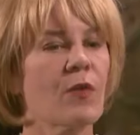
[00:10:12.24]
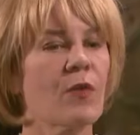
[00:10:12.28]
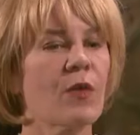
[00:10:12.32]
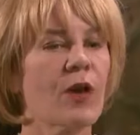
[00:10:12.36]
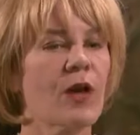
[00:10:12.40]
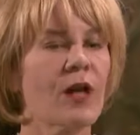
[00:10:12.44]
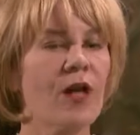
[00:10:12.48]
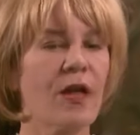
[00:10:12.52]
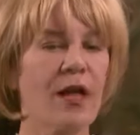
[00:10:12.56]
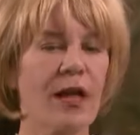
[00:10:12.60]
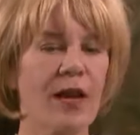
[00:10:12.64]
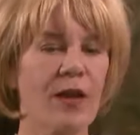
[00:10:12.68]

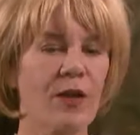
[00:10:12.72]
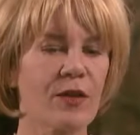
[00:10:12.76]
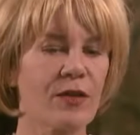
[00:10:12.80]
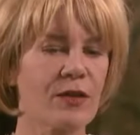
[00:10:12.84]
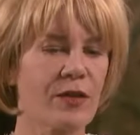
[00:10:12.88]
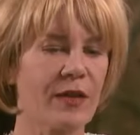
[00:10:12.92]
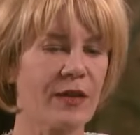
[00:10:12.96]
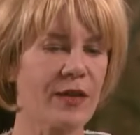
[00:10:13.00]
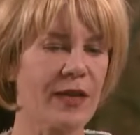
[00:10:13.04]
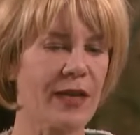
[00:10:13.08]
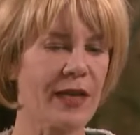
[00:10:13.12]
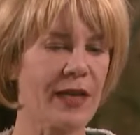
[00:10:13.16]
Well, I
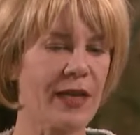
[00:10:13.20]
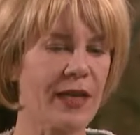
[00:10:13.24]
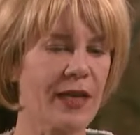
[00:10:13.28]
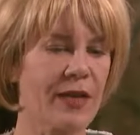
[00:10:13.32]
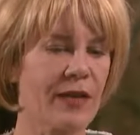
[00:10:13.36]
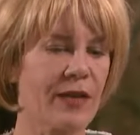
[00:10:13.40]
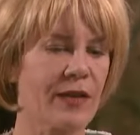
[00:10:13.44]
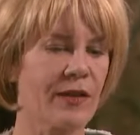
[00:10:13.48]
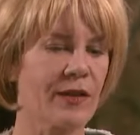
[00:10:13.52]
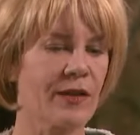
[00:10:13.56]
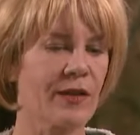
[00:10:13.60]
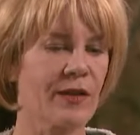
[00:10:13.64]
also
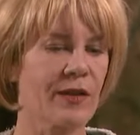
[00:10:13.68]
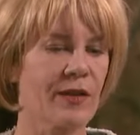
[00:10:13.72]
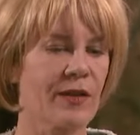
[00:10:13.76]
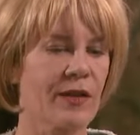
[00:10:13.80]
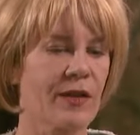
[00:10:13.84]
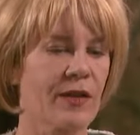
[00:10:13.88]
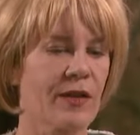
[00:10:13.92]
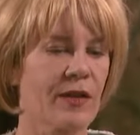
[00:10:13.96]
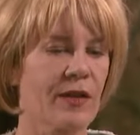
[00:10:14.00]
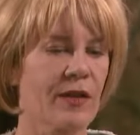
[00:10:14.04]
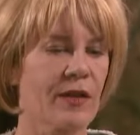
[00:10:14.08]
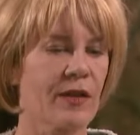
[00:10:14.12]
think,
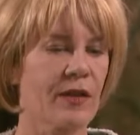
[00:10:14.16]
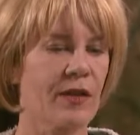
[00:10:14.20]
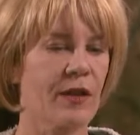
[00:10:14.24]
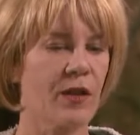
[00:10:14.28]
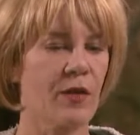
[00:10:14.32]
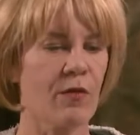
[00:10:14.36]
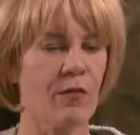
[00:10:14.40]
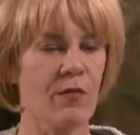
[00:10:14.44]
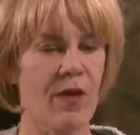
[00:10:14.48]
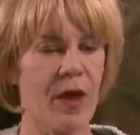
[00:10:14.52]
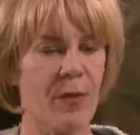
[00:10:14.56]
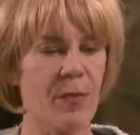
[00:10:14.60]

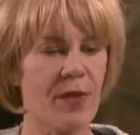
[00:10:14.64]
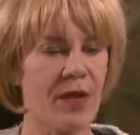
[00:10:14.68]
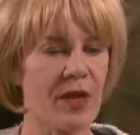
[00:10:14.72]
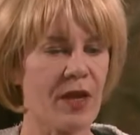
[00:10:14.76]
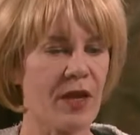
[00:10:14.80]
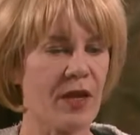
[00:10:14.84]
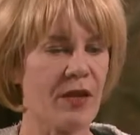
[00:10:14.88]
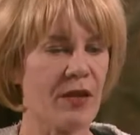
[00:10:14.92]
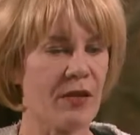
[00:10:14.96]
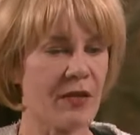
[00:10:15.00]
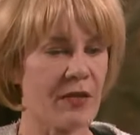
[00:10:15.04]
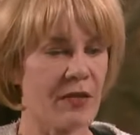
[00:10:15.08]

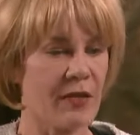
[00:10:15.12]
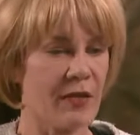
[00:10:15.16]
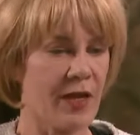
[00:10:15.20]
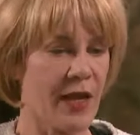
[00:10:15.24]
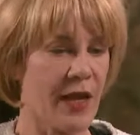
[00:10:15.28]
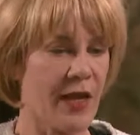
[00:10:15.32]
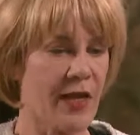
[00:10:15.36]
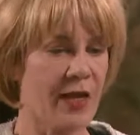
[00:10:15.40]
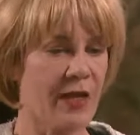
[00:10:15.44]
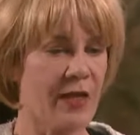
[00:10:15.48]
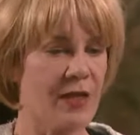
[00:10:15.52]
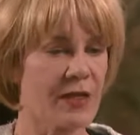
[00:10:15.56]

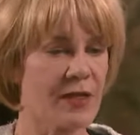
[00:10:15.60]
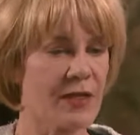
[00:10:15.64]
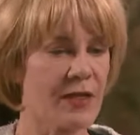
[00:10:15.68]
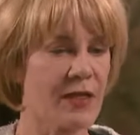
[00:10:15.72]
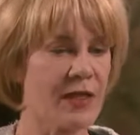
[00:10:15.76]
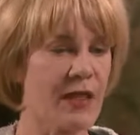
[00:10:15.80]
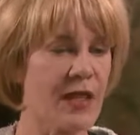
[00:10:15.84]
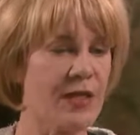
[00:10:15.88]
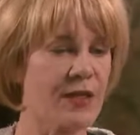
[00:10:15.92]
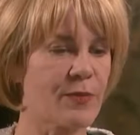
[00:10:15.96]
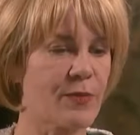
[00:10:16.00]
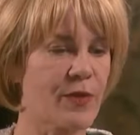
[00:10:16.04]
heading into
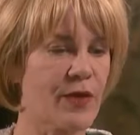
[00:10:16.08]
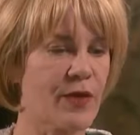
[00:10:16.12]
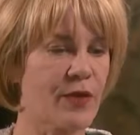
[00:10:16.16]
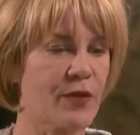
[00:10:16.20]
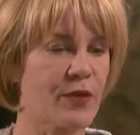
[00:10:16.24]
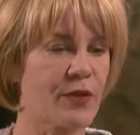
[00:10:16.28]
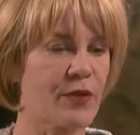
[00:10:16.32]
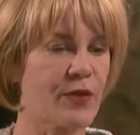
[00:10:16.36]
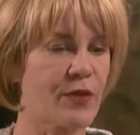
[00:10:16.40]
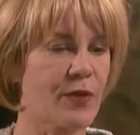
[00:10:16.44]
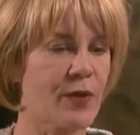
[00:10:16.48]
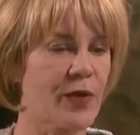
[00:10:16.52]
the last
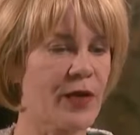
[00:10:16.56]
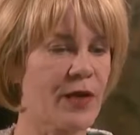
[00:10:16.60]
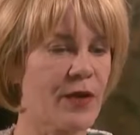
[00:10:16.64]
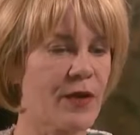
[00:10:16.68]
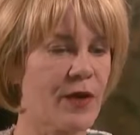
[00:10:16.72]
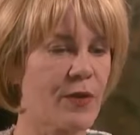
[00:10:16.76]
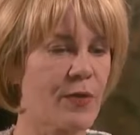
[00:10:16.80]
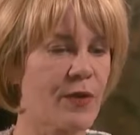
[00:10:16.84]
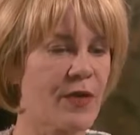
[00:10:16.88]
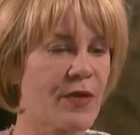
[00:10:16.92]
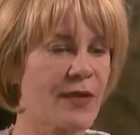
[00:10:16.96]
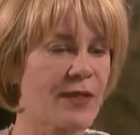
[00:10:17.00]
minute or two
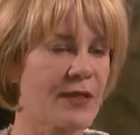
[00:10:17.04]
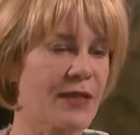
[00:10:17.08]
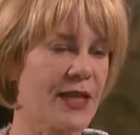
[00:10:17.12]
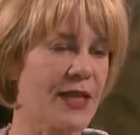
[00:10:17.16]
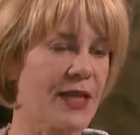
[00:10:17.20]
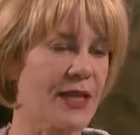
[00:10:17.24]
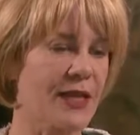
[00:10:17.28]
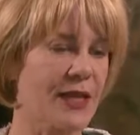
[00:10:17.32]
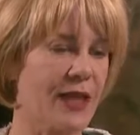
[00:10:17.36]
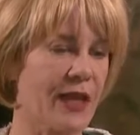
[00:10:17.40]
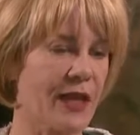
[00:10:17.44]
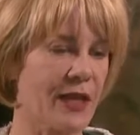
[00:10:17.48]
here, I want to
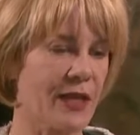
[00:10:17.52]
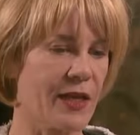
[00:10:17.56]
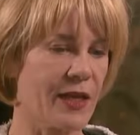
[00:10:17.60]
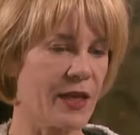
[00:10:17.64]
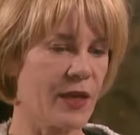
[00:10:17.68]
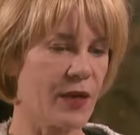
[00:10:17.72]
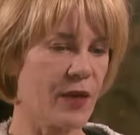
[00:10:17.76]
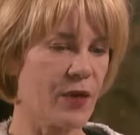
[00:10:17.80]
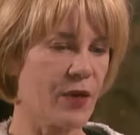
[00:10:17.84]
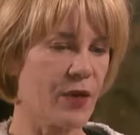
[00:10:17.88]
say that,